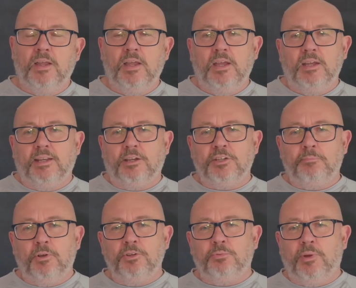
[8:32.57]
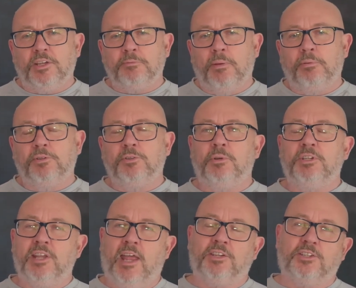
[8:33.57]
Now, suppose we ask people to
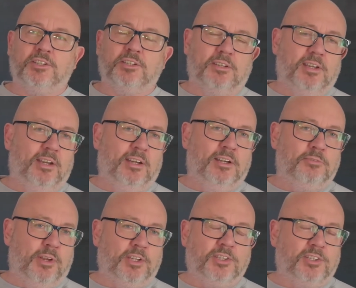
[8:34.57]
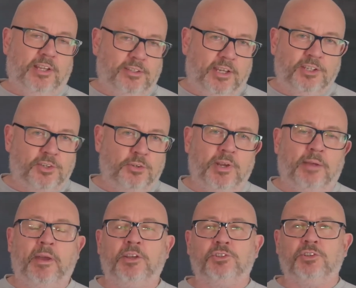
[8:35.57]
assess risks in these two
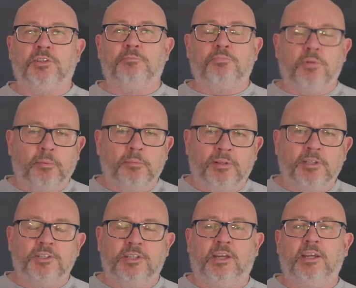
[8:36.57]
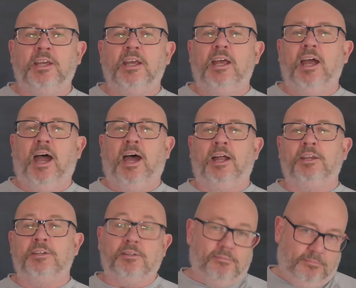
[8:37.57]
dimensions, probability
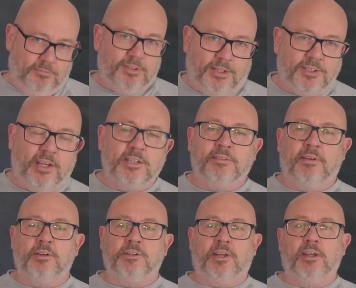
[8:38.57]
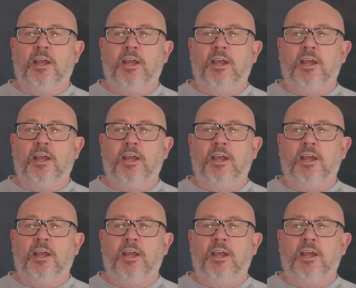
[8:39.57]
and, let's say, severity.